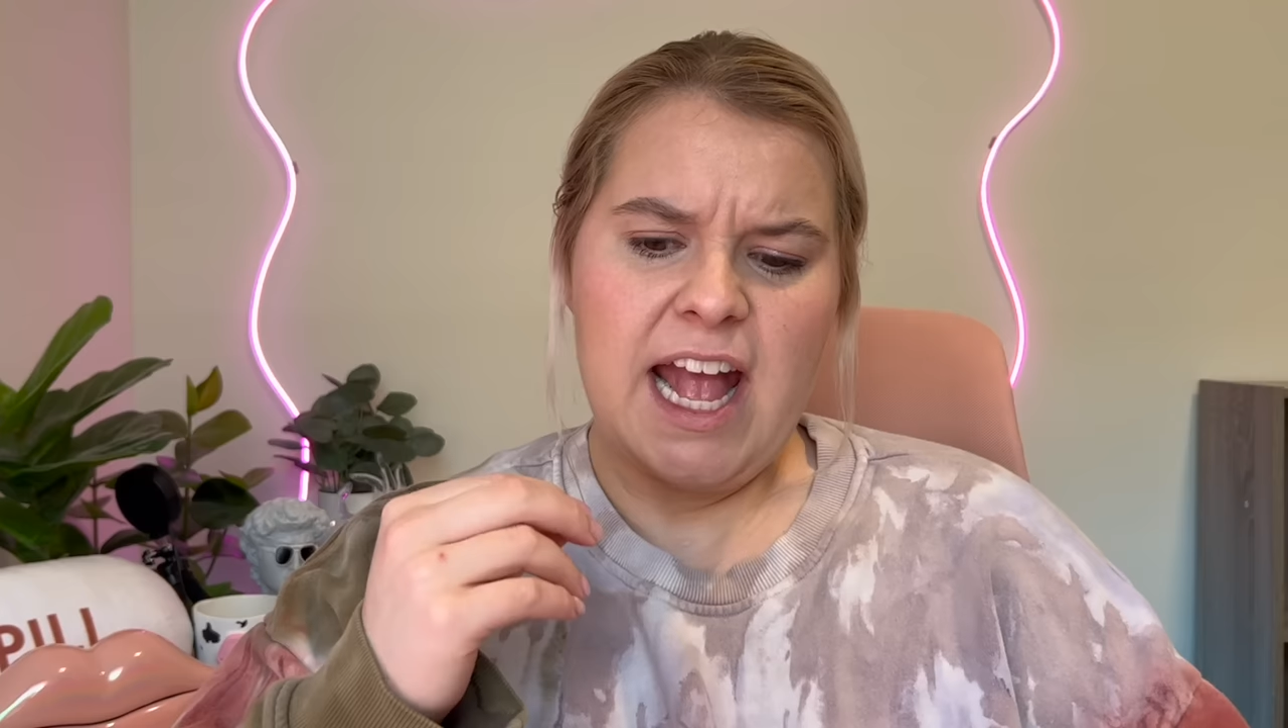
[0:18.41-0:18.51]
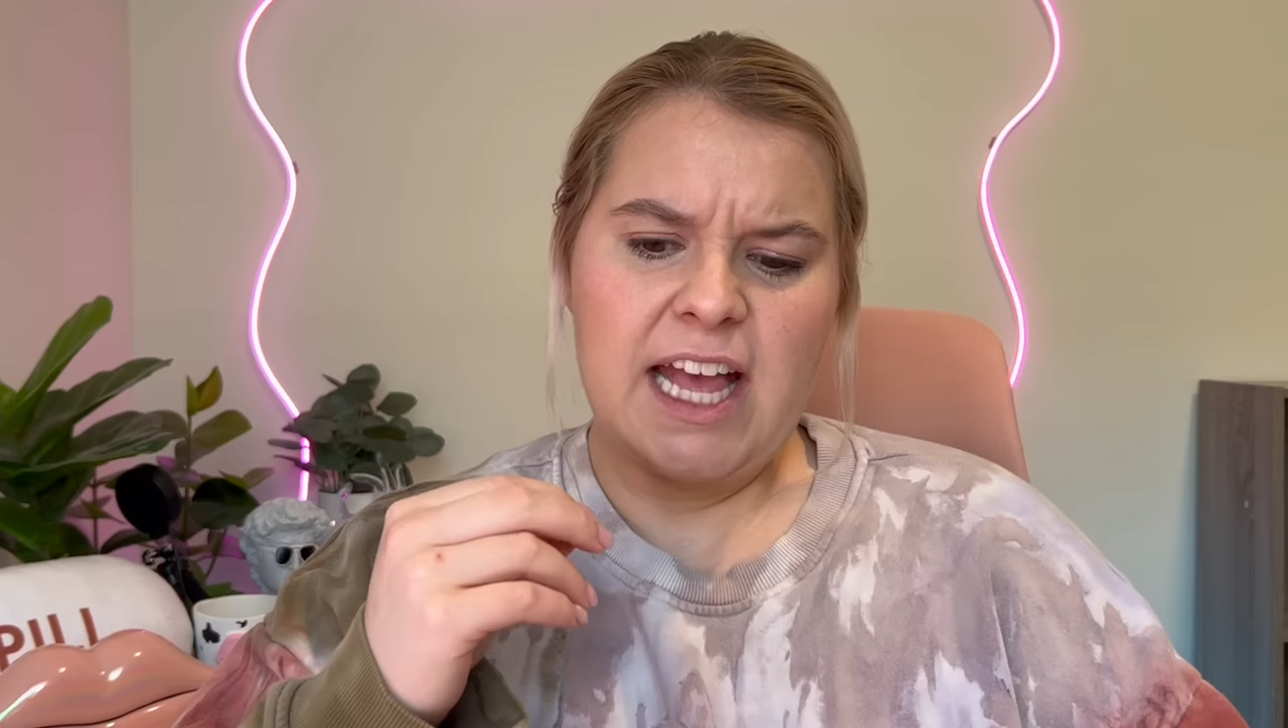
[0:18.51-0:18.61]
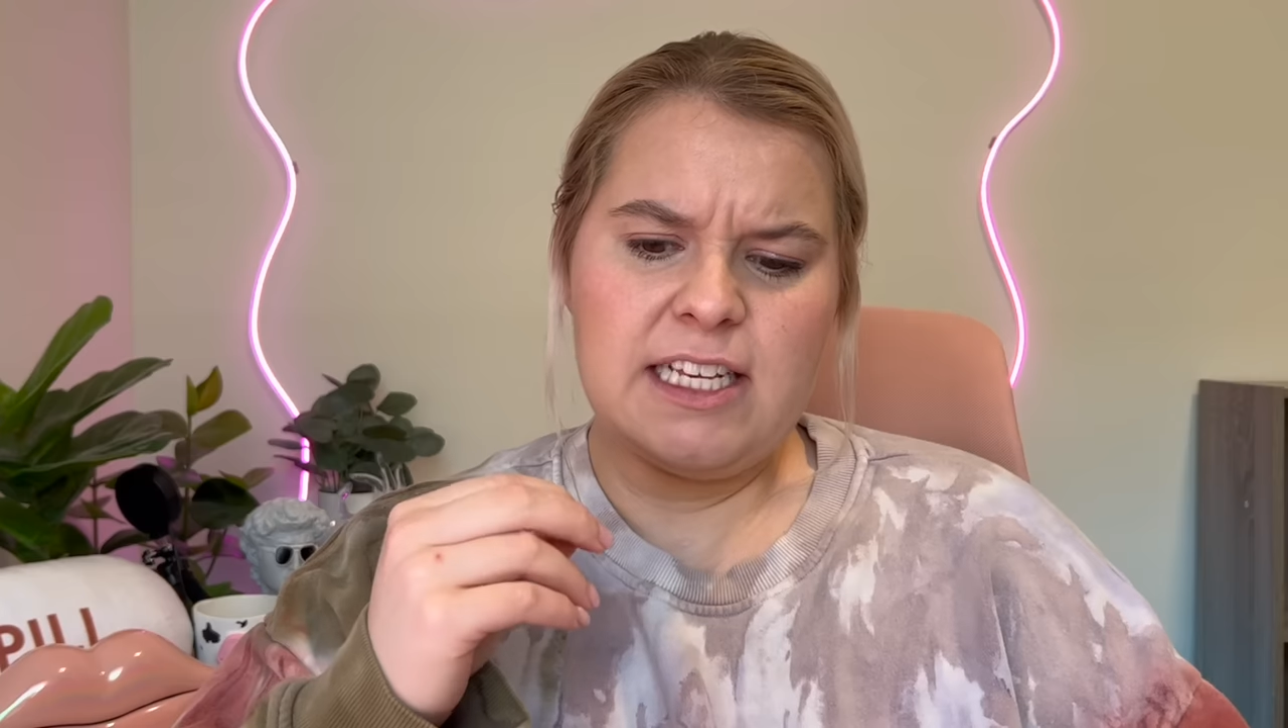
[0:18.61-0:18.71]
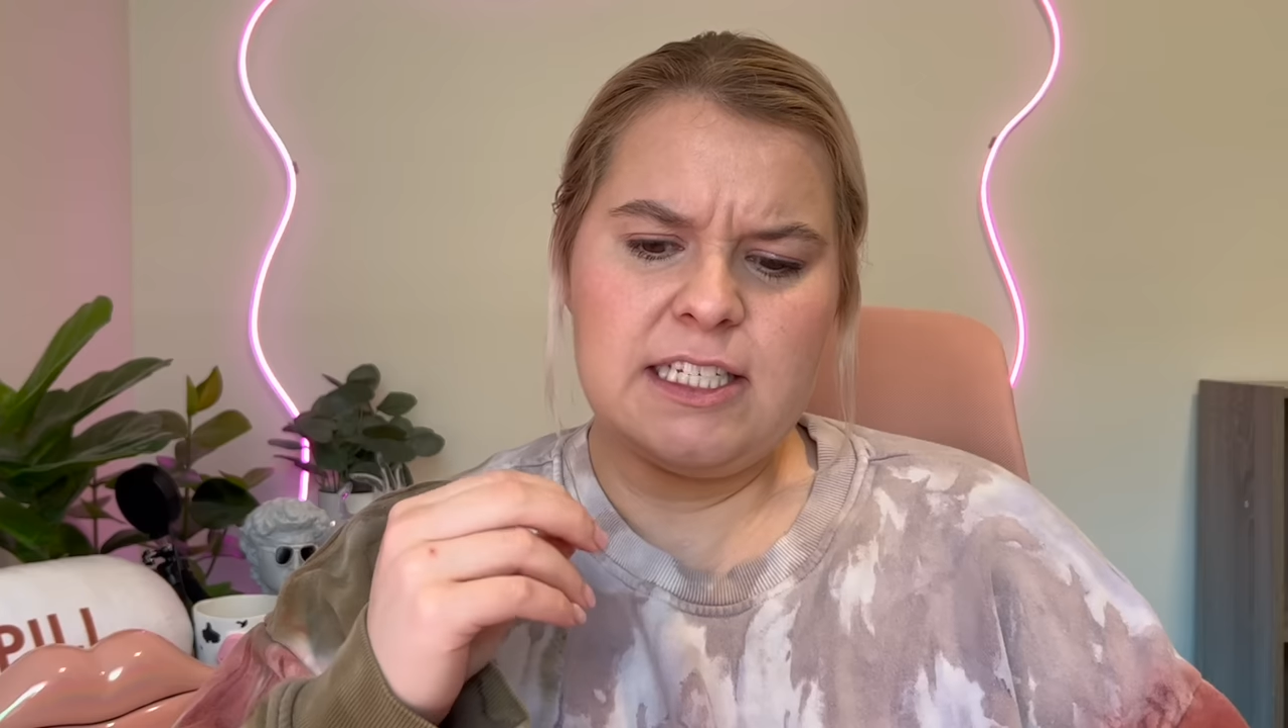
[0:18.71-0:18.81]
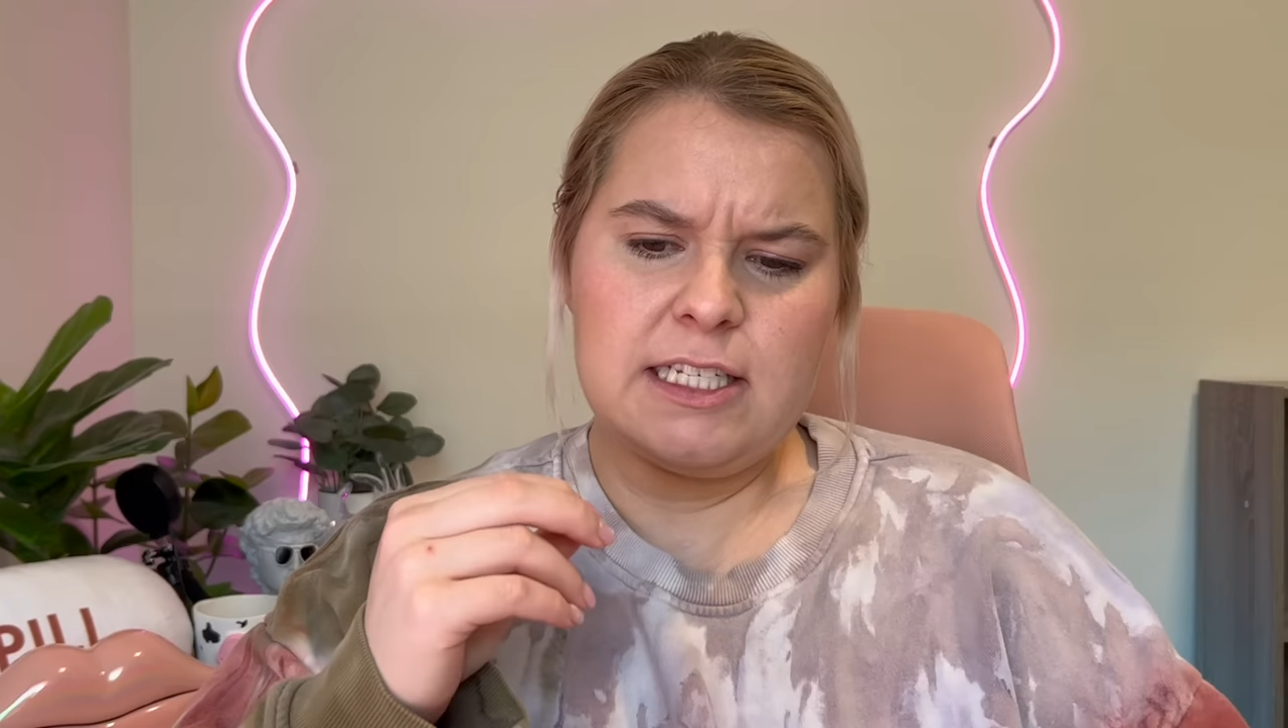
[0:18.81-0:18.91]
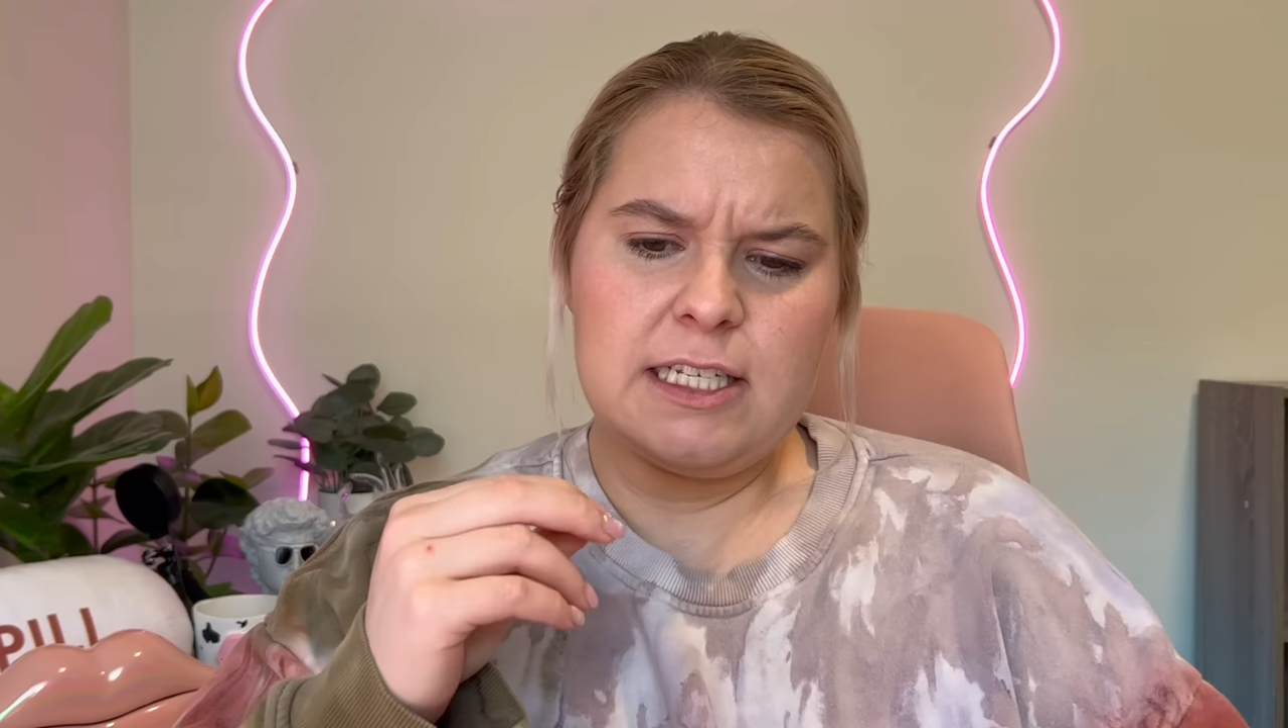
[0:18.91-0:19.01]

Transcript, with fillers: And